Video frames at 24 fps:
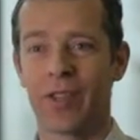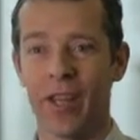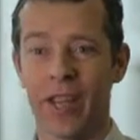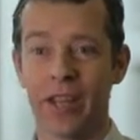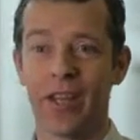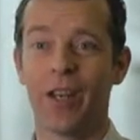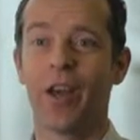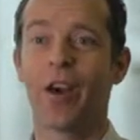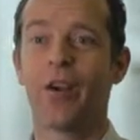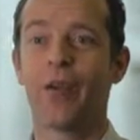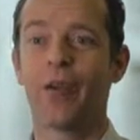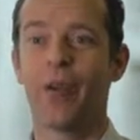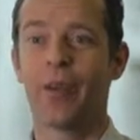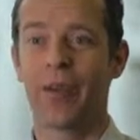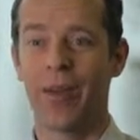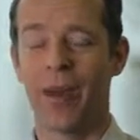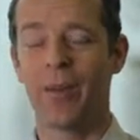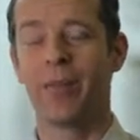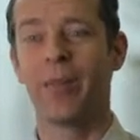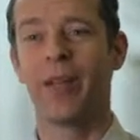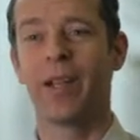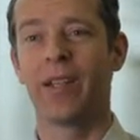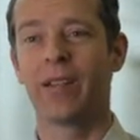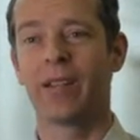They know that
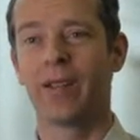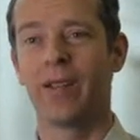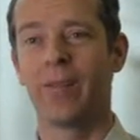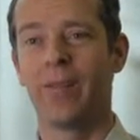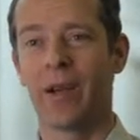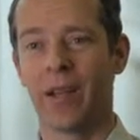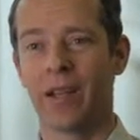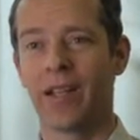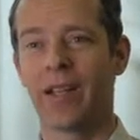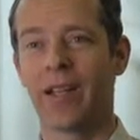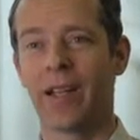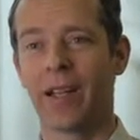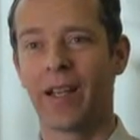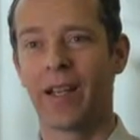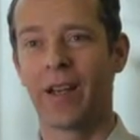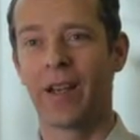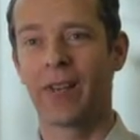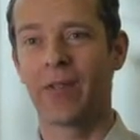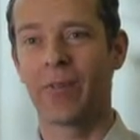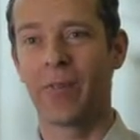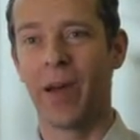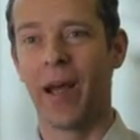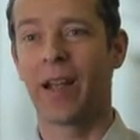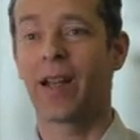that means that money then
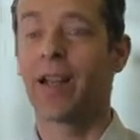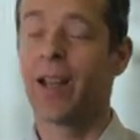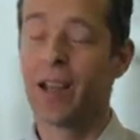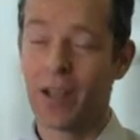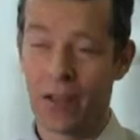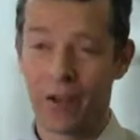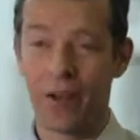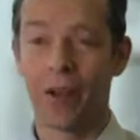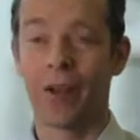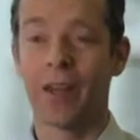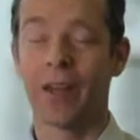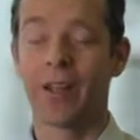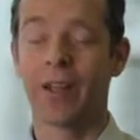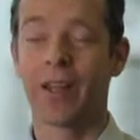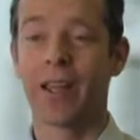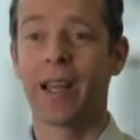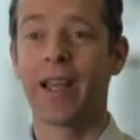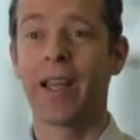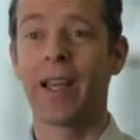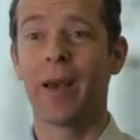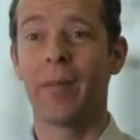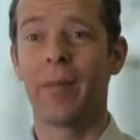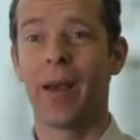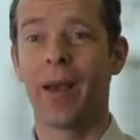goes back, not only do
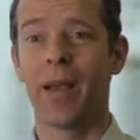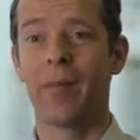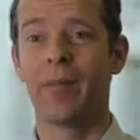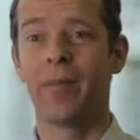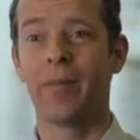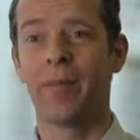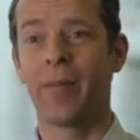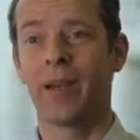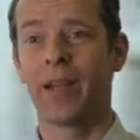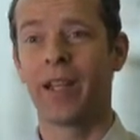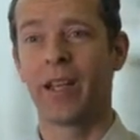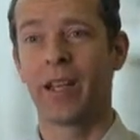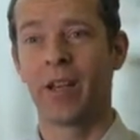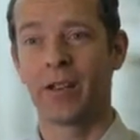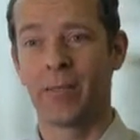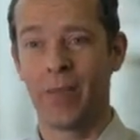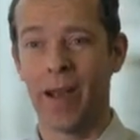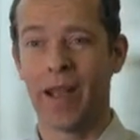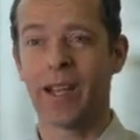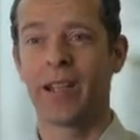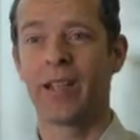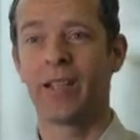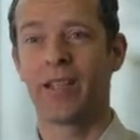they get paid, but money goes back